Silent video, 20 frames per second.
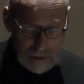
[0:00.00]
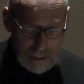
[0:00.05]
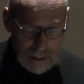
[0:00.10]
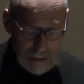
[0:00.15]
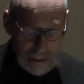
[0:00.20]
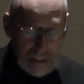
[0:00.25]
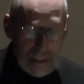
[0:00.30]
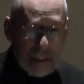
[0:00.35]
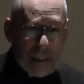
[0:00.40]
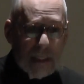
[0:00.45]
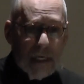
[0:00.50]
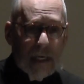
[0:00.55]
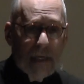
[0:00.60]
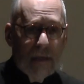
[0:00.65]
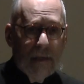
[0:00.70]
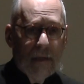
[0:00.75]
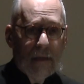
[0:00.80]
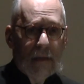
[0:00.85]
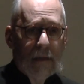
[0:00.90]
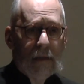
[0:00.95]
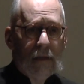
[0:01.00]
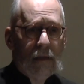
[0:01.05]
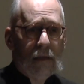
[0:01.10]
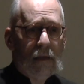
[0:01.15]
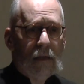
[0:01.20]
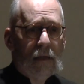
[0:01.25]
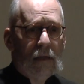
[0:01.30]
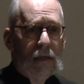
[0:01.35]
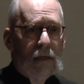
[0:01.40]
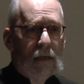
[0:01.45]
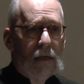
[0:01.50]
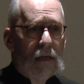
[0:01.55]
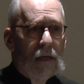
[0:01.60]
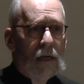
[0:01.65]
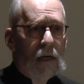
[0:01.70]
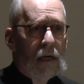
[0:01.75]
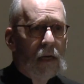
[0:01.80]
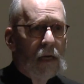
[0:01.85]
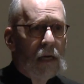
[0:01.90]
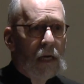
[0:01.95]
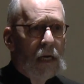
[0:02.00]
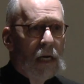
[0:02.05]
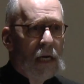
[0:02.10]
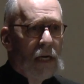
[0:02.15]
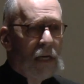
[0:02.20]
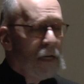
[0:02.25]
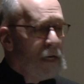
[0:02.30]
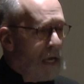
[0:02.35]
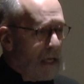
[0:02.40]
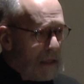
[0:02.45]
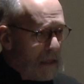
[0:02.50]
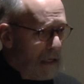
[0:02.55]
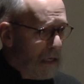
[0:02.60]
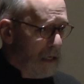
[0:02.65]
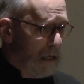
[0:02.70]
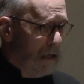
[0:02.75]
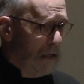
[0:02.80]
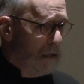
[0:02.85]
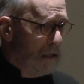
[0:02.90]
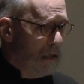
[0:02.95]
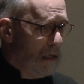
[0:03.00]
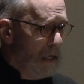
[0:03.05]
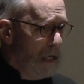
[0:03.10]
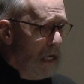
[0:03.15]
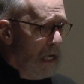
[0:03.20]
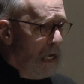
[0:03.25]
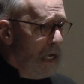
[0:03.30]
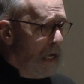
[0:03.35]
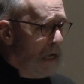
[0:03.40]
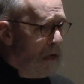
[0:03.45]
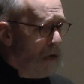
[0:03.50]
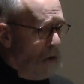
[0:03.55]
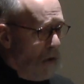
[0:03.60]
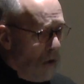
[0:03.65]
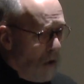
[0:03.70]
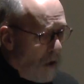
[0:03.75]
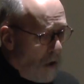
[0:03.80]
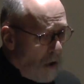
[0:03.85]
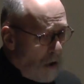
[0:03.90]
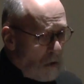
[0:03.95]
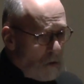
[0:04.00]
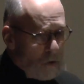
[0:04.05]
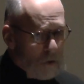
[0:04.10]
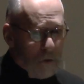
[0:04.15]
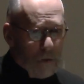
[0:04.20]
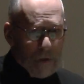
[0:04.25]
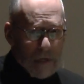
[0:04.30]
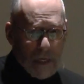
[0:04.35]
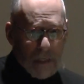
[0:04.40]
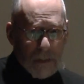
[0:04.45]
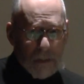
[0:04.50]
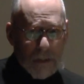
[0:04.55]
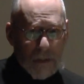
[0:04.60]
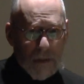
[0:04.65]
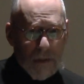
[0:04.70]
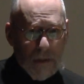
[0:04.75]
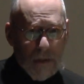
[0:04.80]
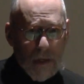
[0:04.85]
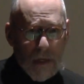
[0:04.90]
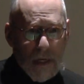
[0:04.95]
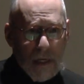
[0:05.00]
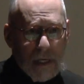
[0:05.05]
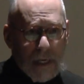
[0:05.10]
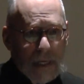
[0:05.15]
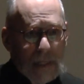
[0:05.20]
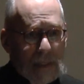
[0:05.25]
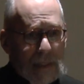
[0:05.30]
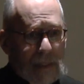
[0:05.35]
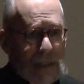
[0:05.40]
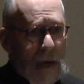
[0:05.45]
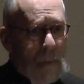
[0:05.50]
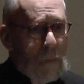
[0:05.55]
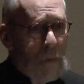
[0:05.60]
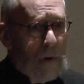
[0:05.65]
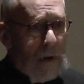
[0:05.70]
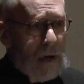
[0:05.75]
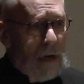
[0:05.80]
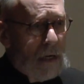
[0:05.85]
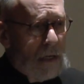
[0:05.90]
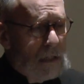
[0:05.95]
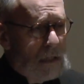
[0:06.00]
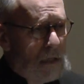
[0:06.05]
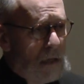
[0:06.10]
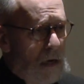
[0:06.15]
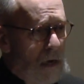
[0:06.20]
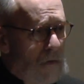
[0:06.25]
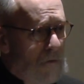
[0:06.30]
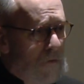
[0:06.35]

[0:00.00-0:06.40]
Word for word: And he said, Nothing in all creation can separate us